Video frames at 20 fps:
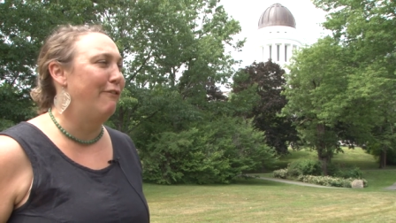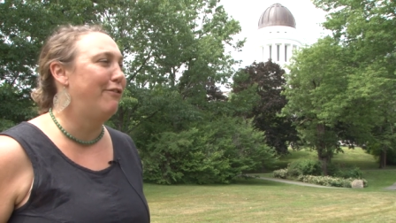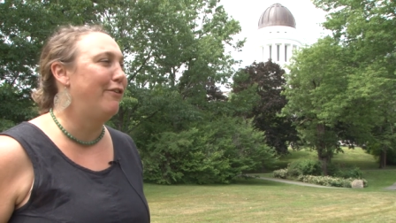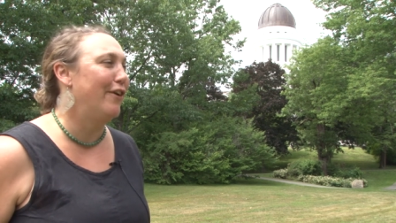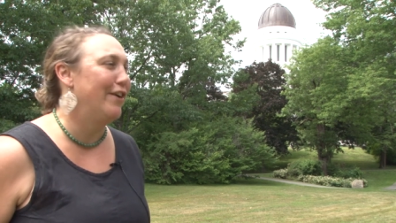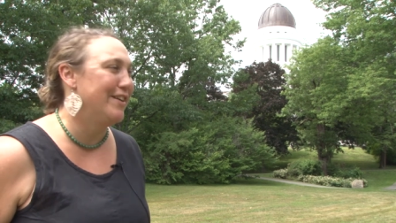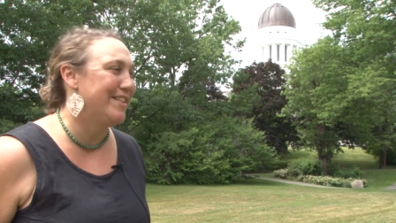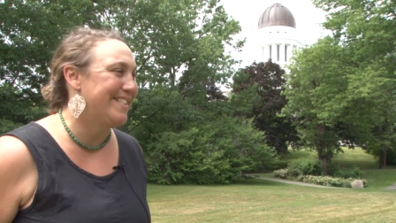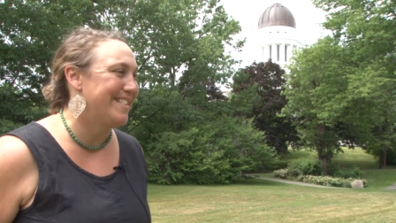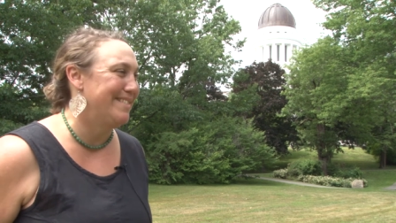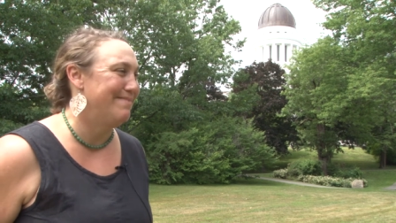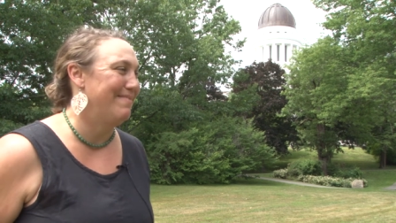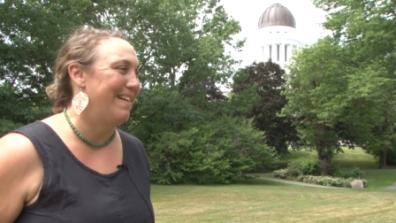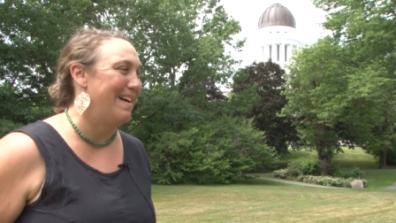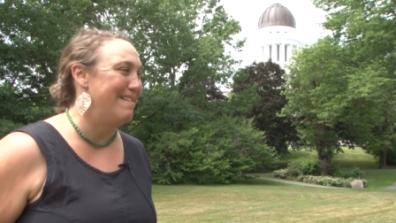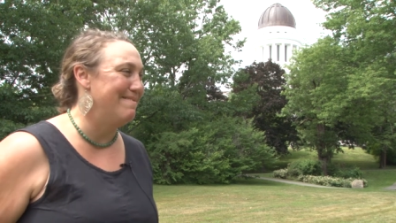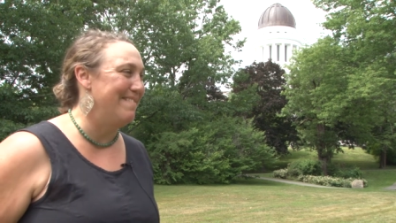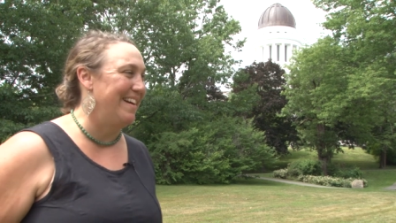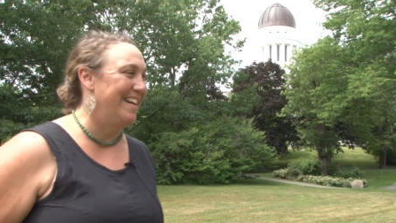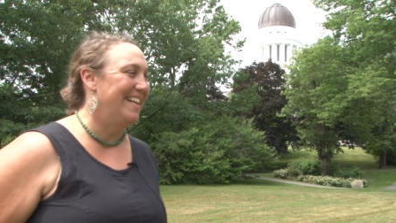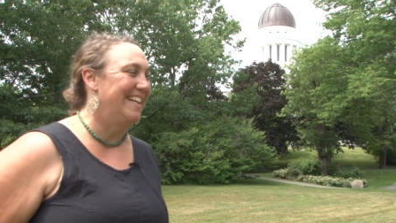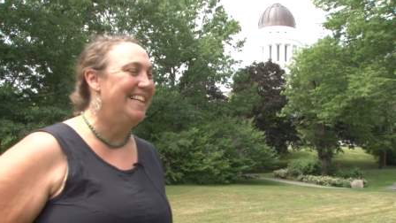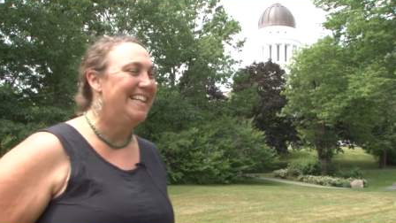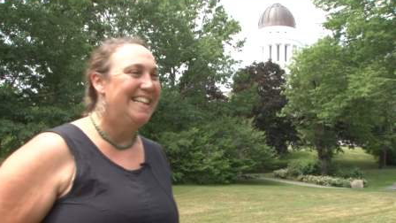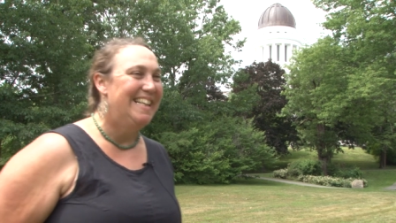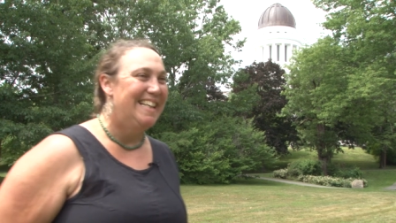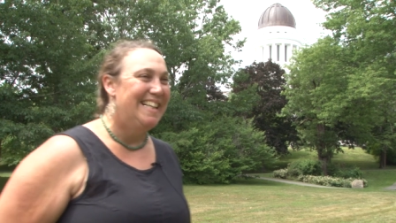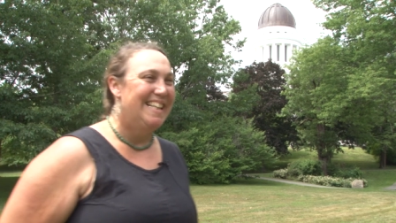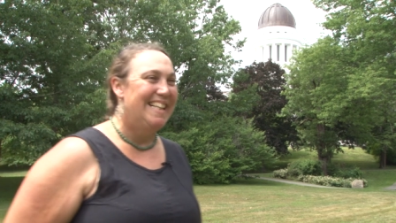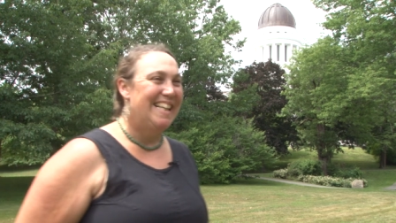First Amendment,
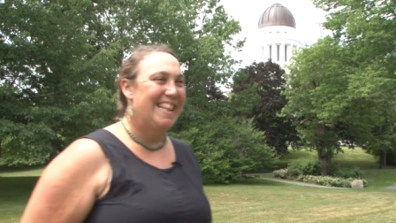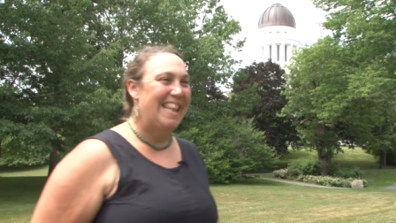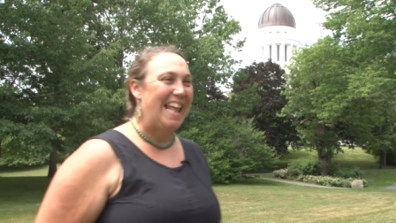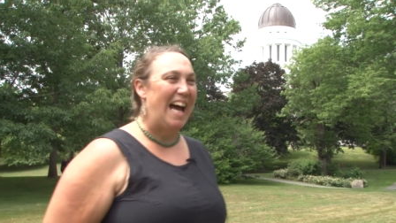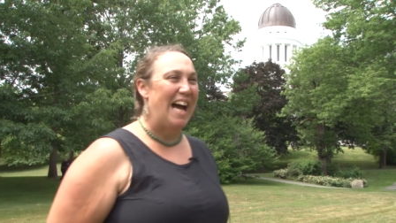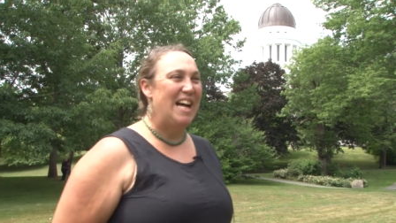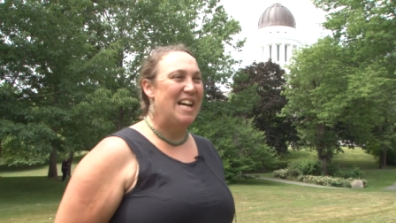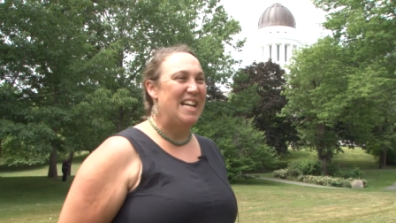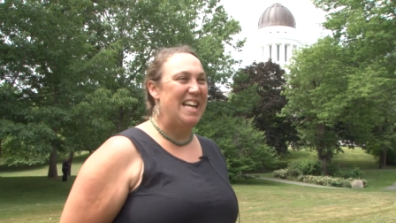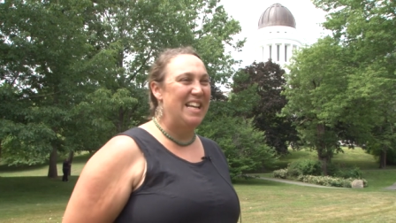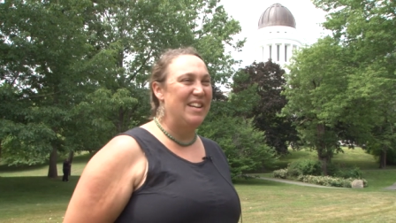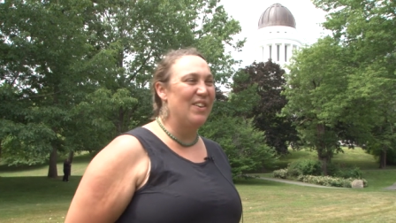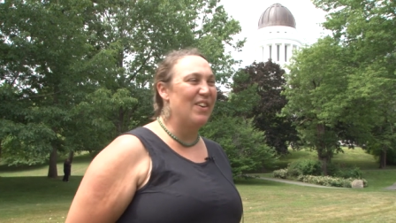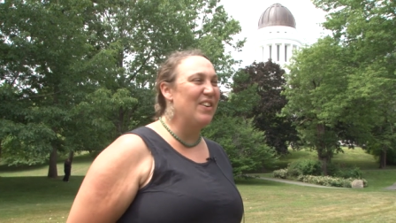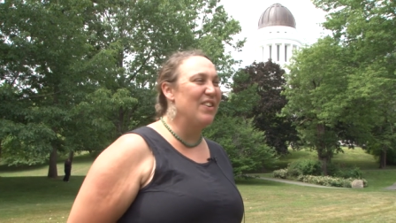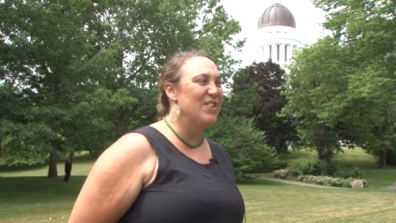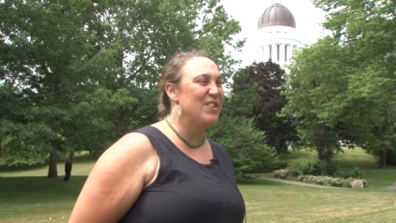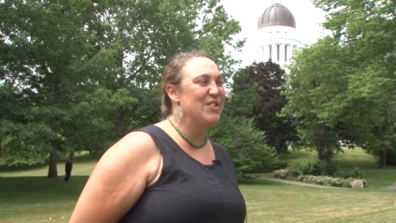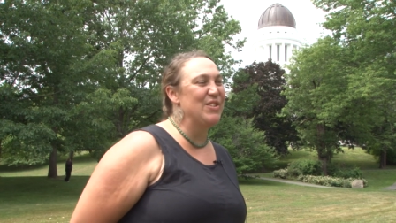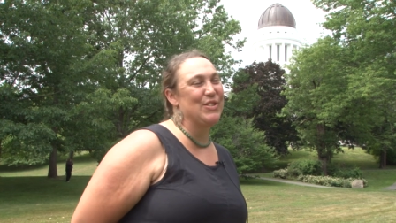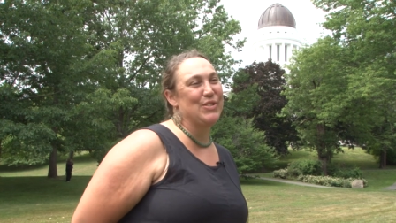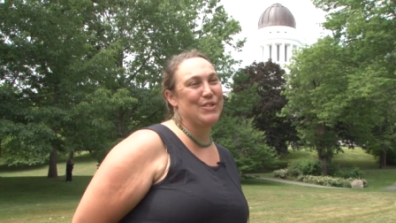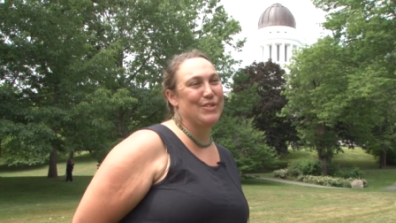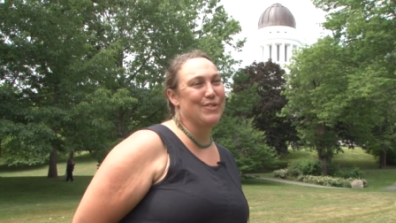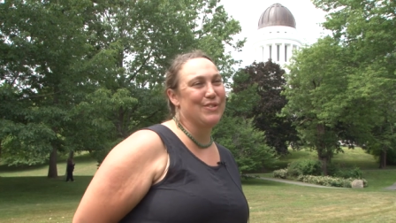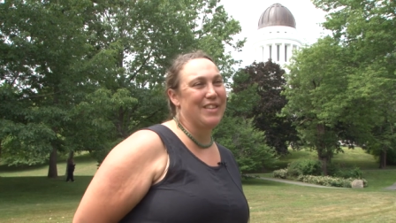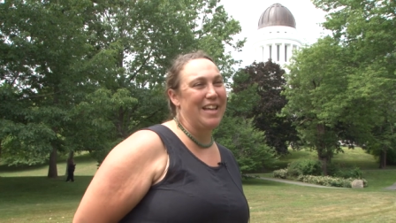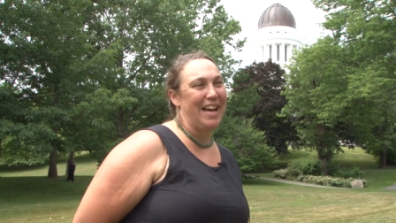that in order to do